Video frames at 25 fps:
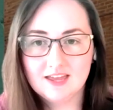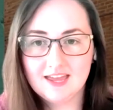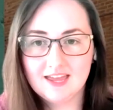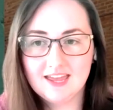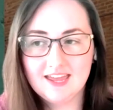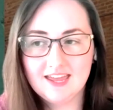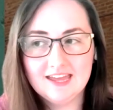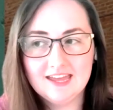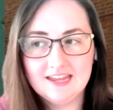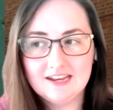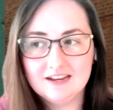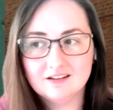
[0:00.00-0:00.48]

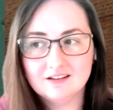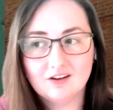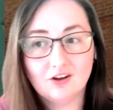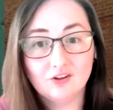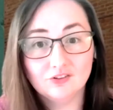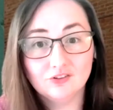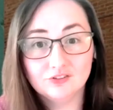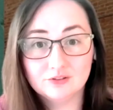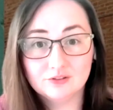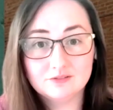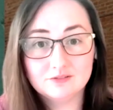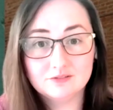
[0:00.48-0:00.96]
And
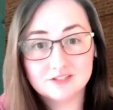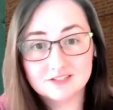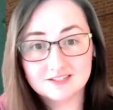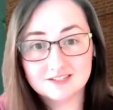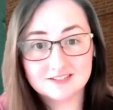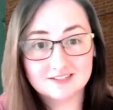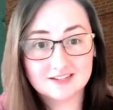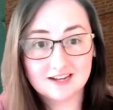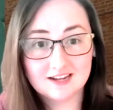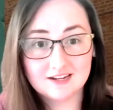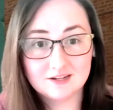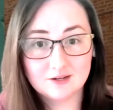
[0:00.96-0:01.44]
also, just
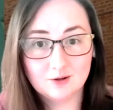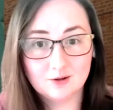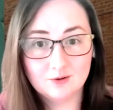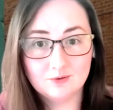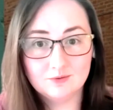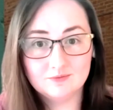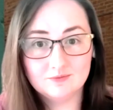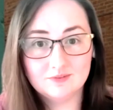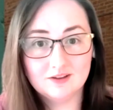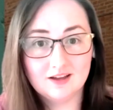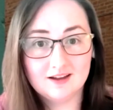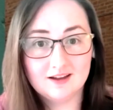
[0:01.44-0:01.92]
a side
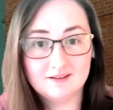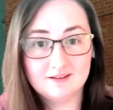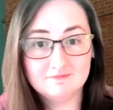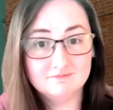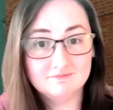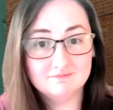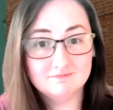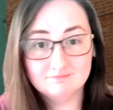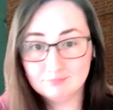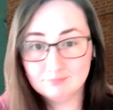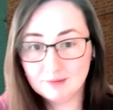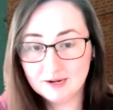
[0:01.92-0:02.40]
note,
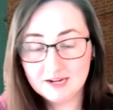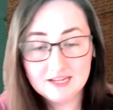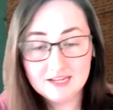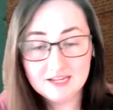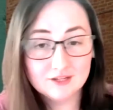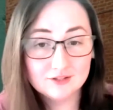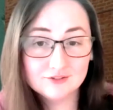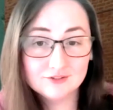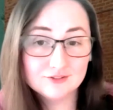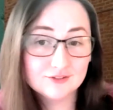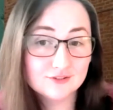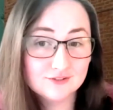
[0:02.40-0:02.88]
money
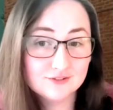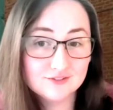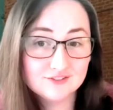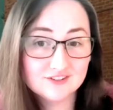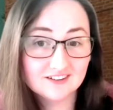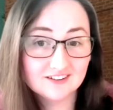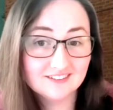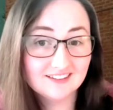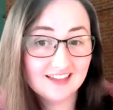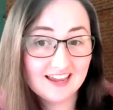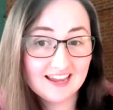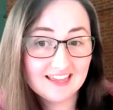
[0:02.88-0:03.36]
concerns
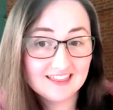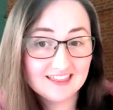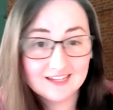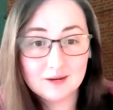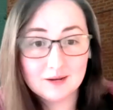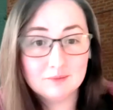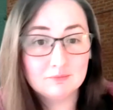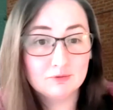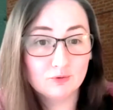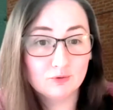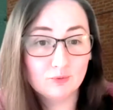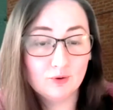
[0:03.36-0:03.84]
are like the
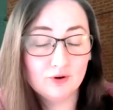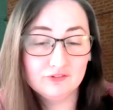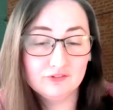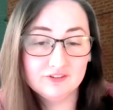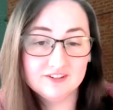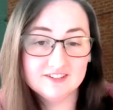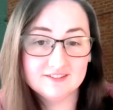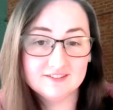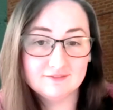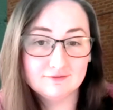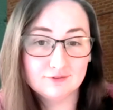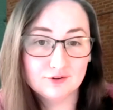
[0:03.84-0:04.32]
number 1
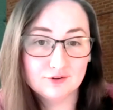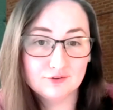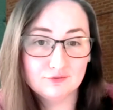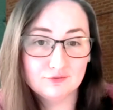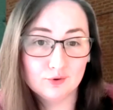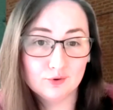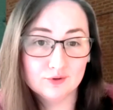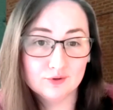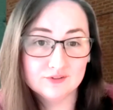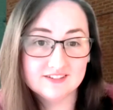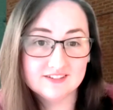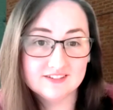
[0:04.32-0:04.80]
reason for
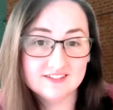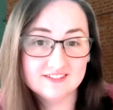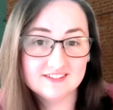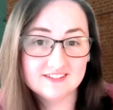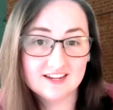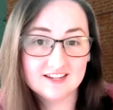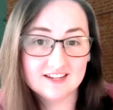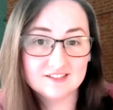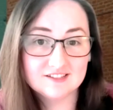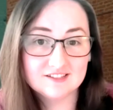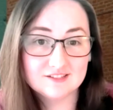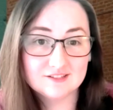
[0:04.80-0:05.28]
divorce these
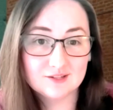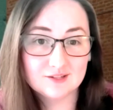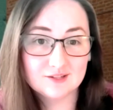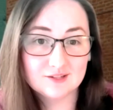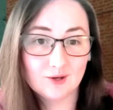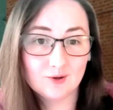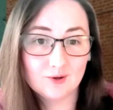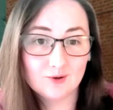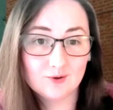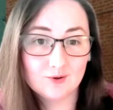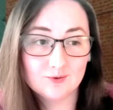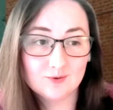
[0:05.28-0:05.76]
days.
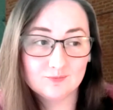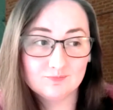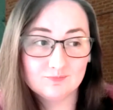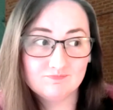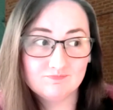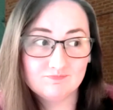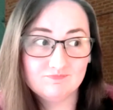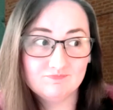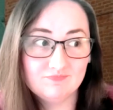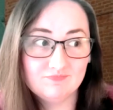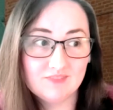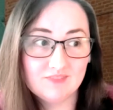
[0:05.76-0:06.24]
So
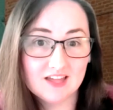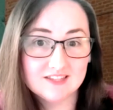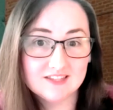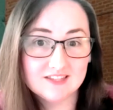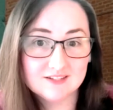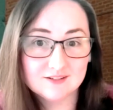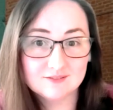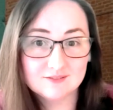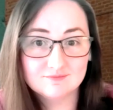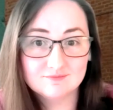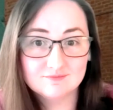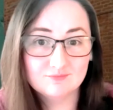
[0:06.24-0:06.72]

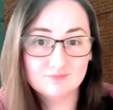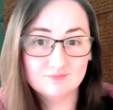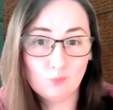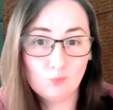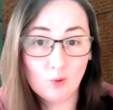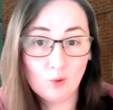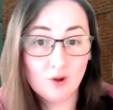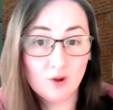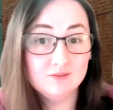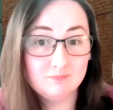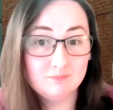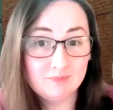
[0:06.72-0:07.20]
that's
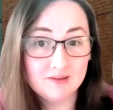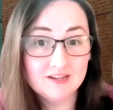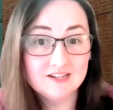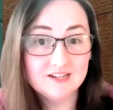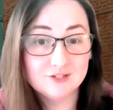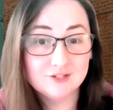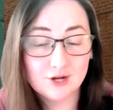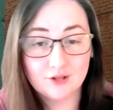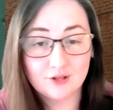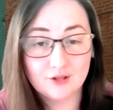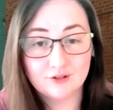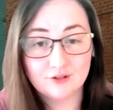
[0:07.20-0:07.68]
one big
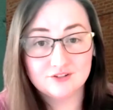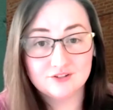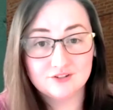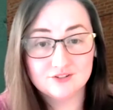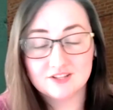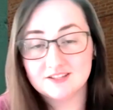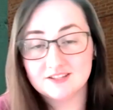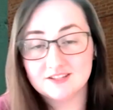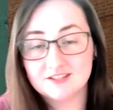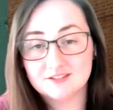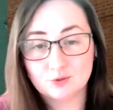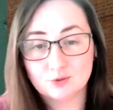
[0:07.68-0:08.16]
challenge
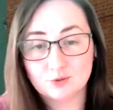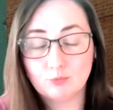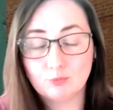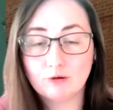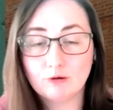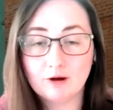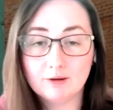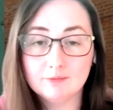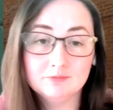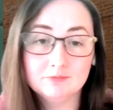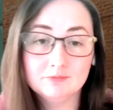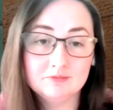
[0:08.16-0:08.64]
that this will
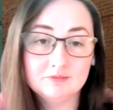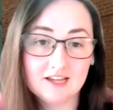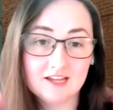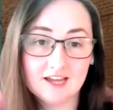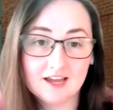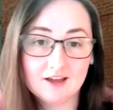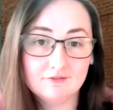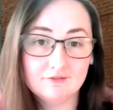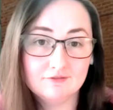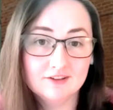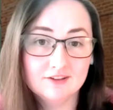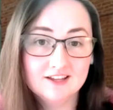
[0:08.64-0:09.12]
probably
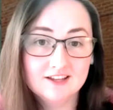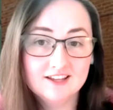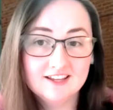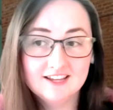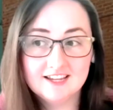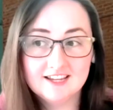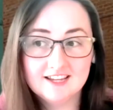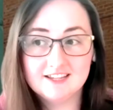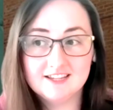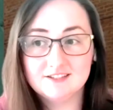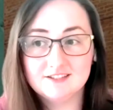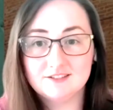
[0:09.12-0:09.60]
have
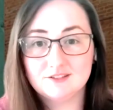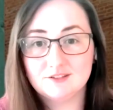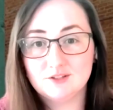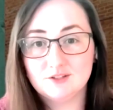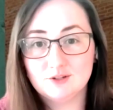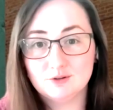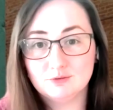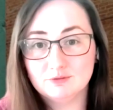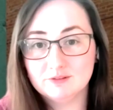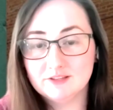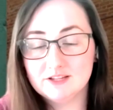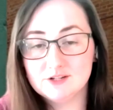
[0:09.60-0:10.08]
is
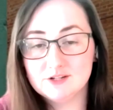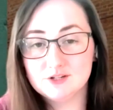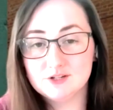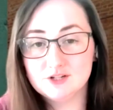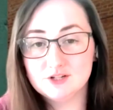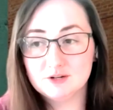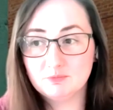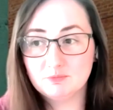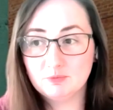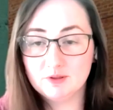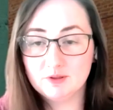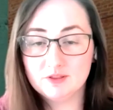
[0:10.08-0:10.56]
your
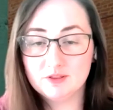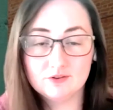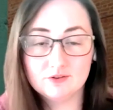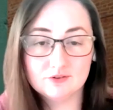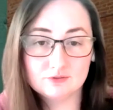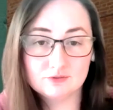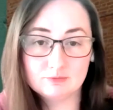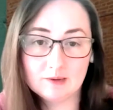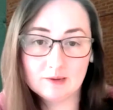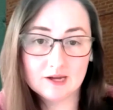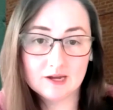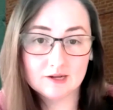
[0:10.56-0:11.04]
relationship with your
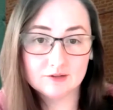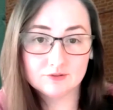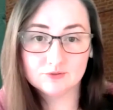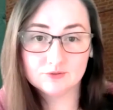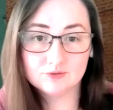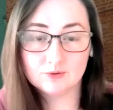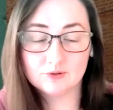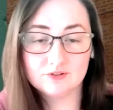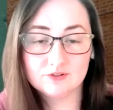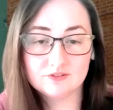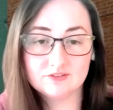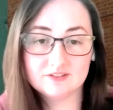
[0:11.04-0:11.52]
spouse
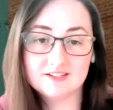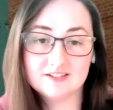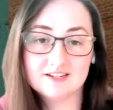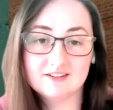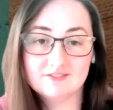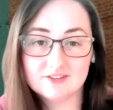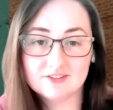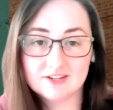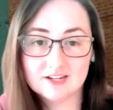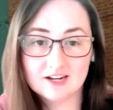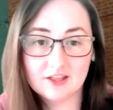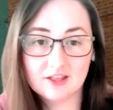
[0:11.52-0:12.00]
or your
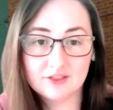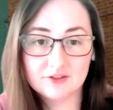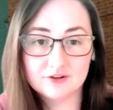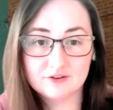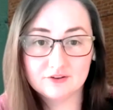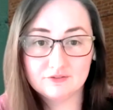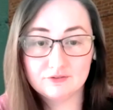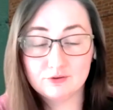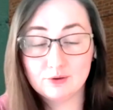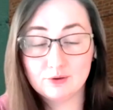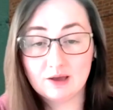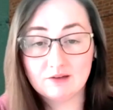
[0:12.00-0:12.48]
significant other
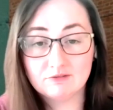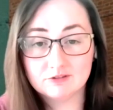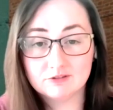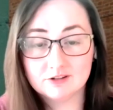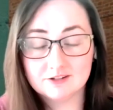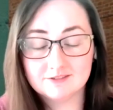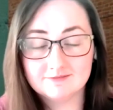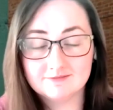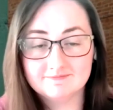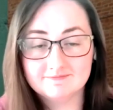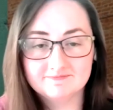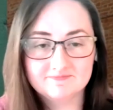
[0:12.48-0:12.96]
if you have
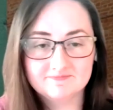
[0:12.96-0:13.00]
one.